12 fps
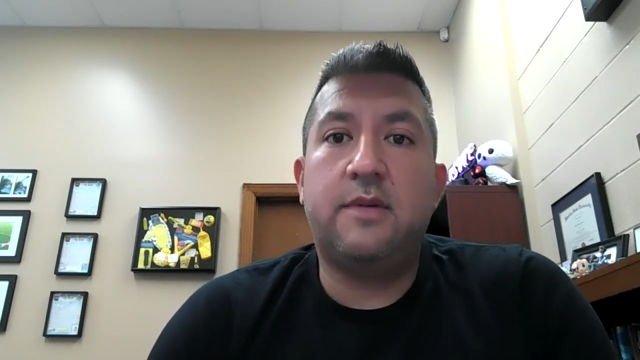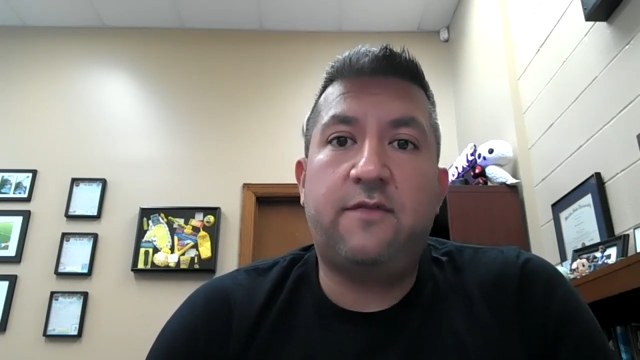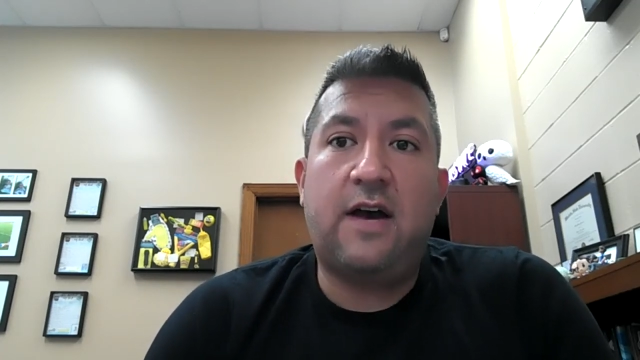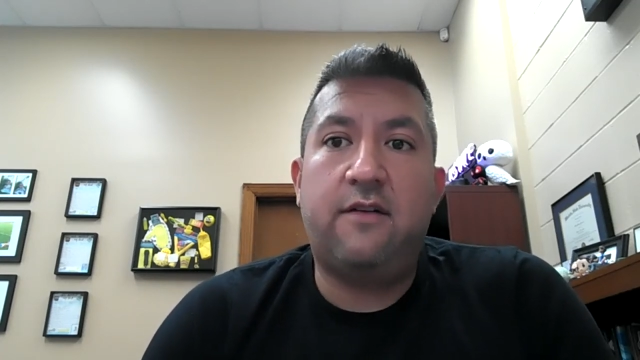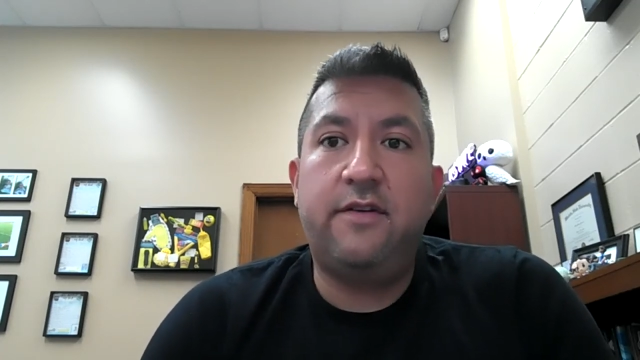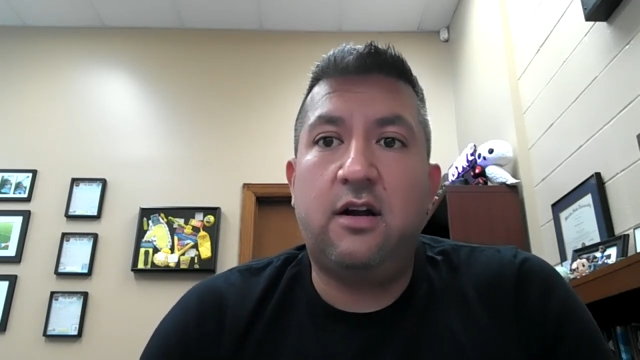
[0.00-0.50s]
Ms.
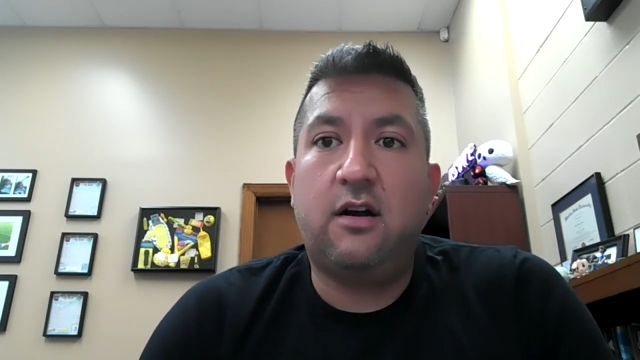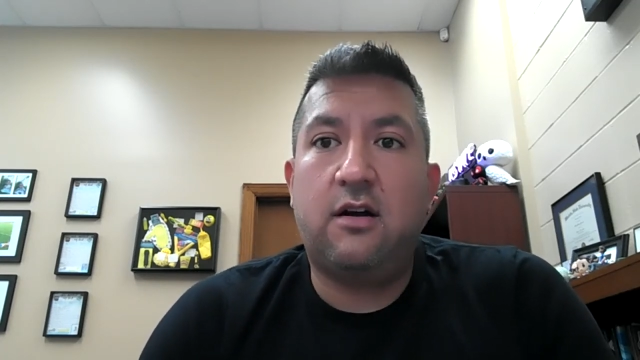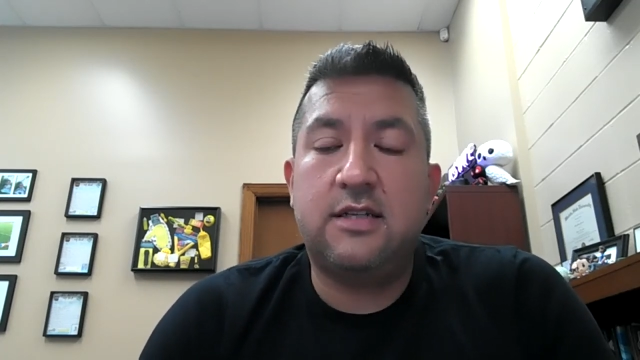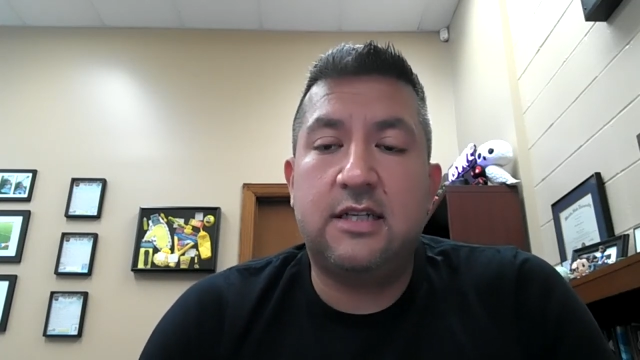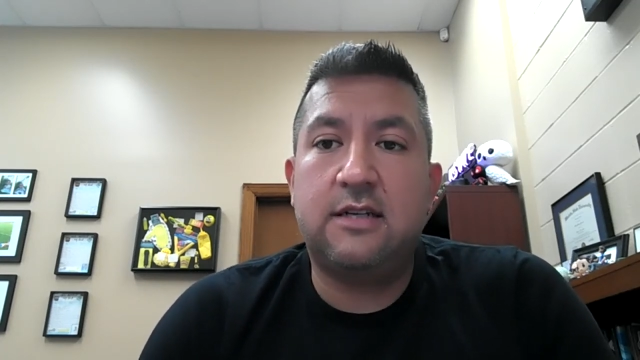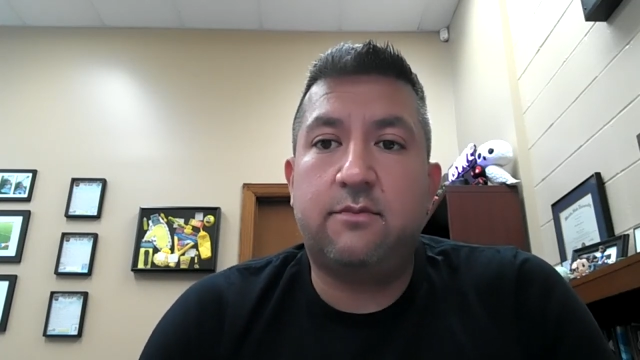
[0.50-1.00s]
Falvey, our
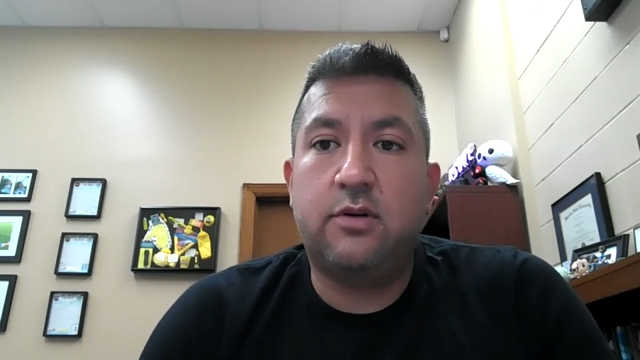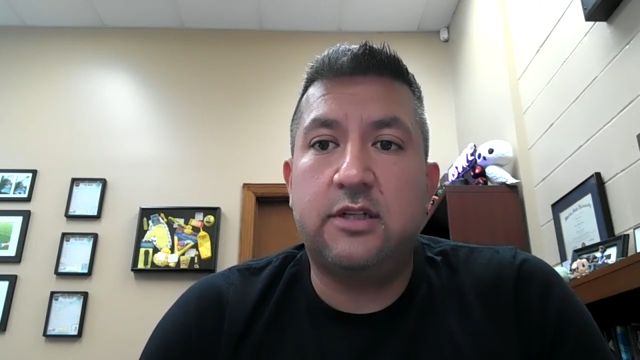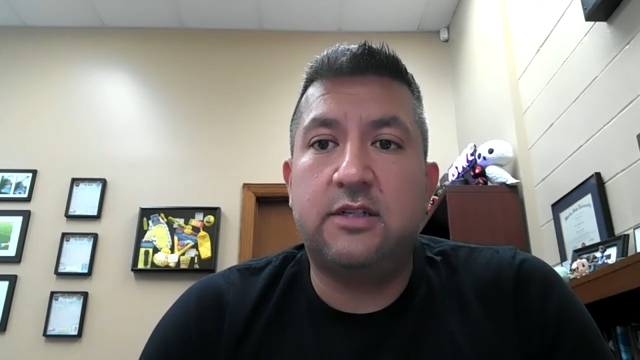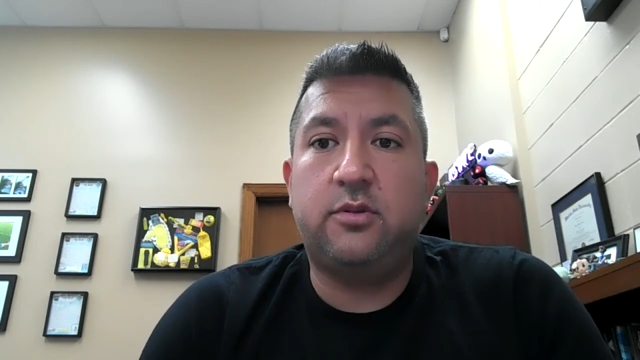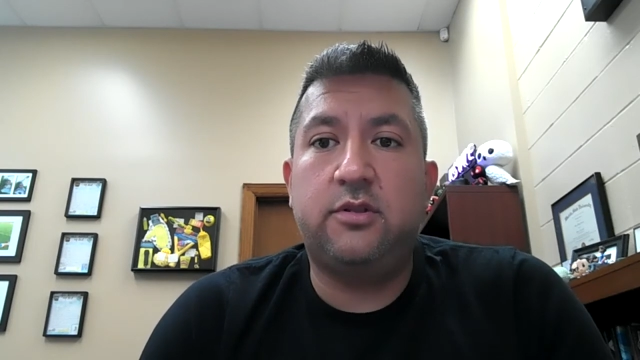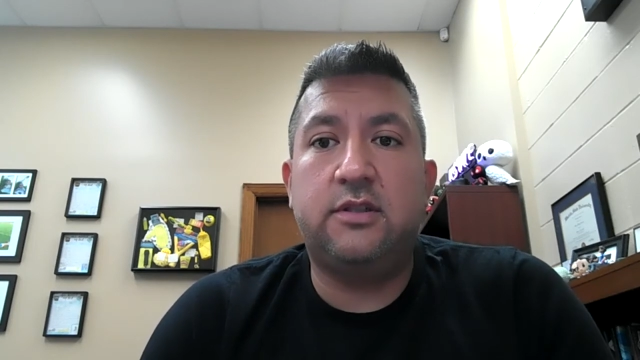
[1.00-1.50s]
assistant
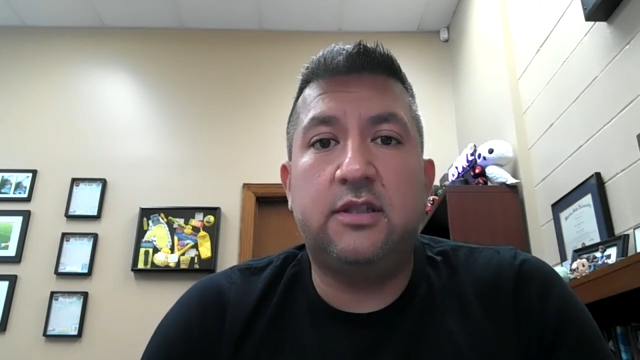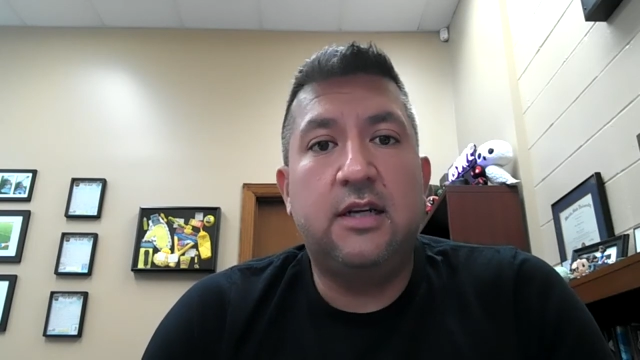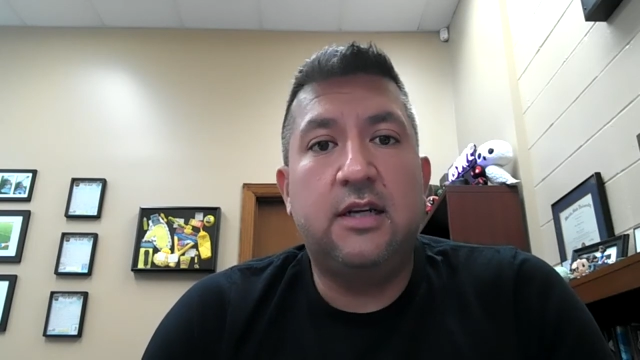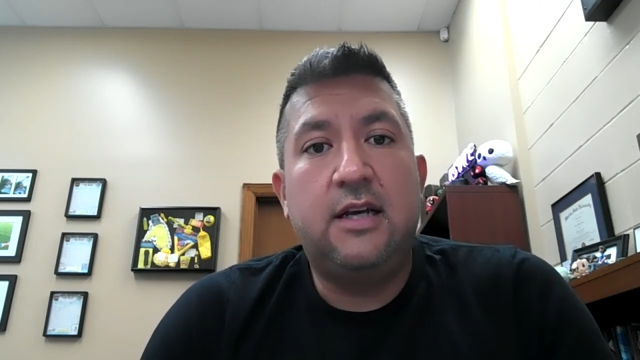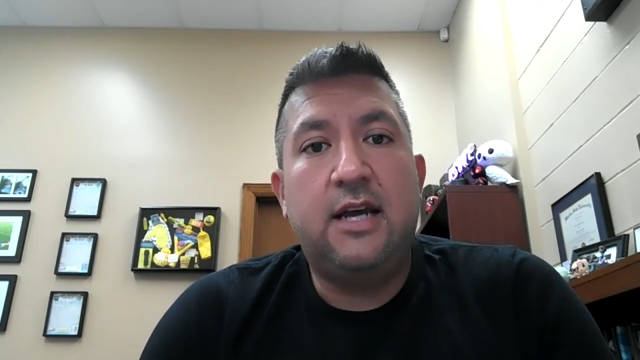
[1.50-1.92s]
principals.